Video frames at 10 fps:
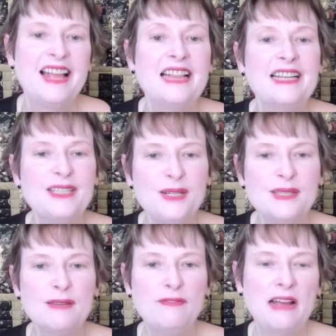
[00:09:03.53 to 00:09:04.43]
Let's use
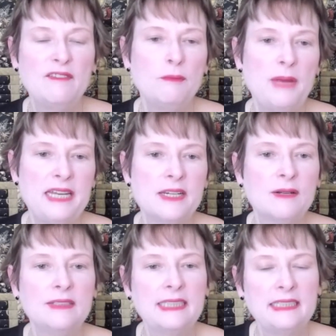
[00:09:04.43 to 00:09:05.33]
the Five of
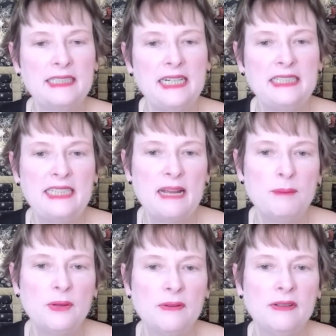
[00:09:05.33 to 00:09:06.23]
Pentacles as an
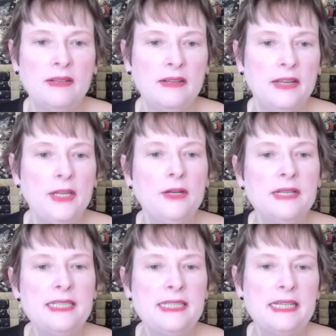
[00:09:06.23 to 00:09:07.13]
example. You
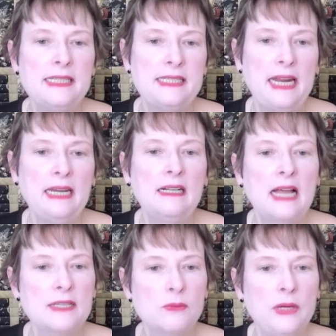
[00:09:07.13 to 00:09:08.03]
can see a stained
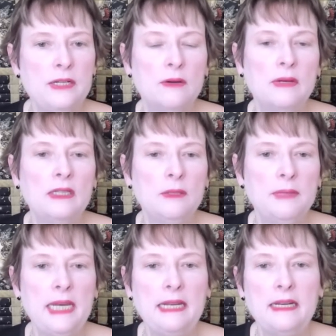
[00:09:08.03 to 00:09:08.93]
glass window
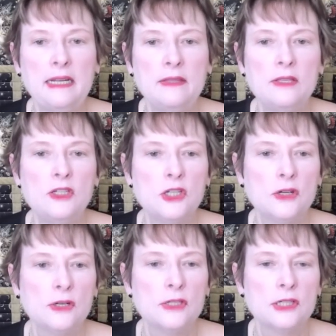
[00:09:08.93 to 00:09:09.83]
illuminated in the
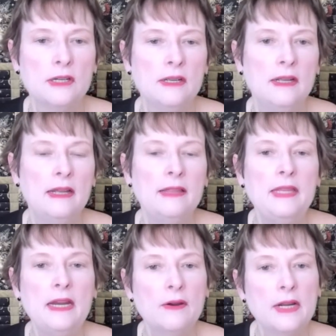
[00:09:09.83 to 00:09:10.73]
church.
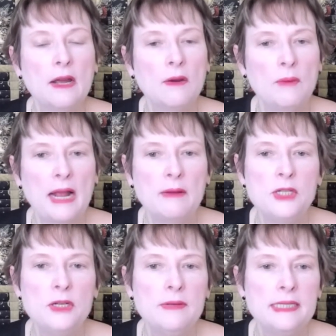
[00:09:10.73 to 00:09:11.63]
The area around
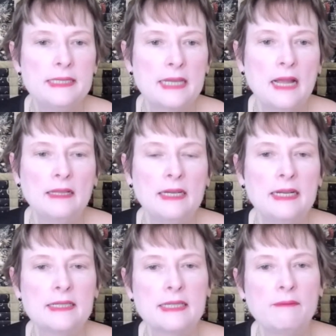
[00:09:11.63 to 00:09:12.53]
you is silent
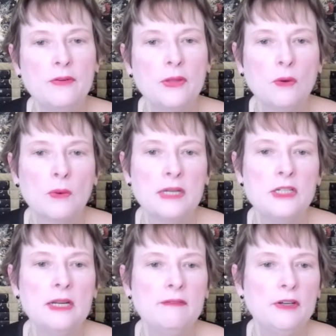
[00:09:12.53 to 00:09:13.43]
except for the
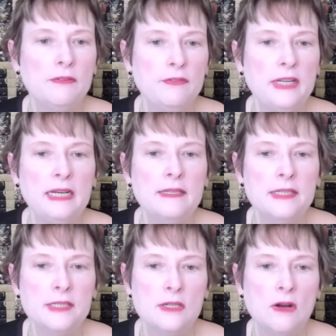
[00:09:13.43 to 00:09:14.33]
crunching of your feet in the
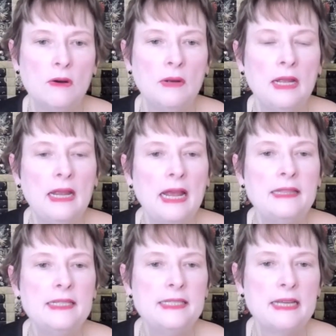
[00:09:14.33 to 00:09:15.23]
snow and
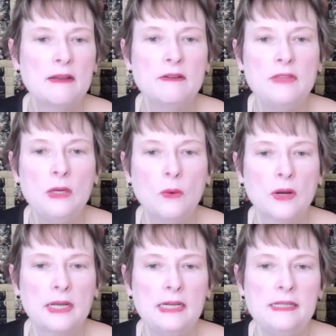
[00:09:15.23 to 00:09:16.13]
the sound of the
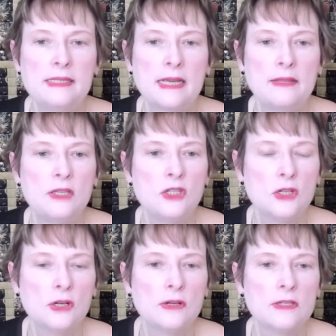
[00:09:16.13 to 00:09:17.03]
organ inside the
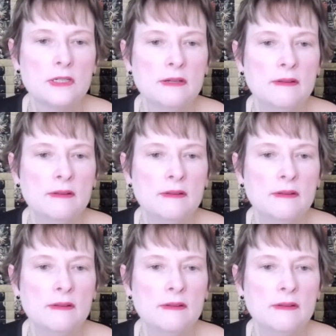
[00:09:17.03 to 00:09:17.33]
church.